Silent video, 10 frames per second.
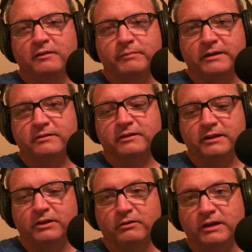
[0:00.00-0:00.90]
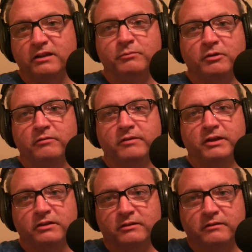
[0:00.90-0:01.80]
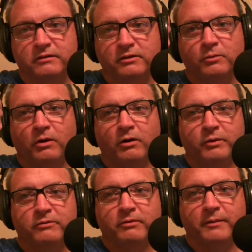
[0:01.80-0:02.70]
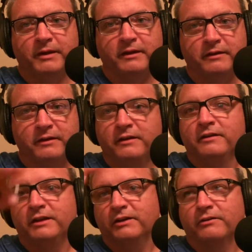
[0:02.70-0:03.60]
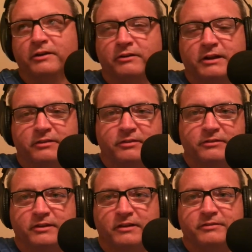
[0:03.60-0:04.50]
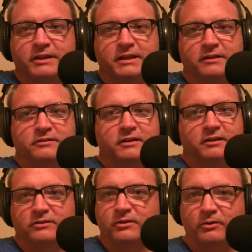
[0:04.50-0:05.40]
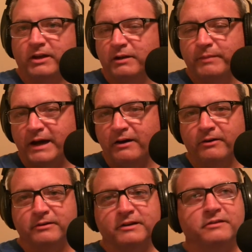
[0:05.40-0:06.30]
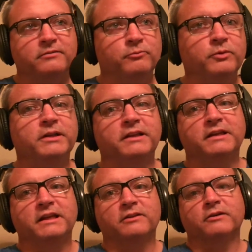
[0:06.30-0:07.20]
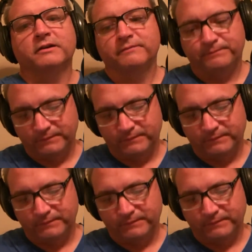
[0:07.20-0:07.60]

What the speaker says: Basically, you're in the movie, you are with Remy, you're underneath the stuff in the kitchen and scurrying about, and it's really neat looking.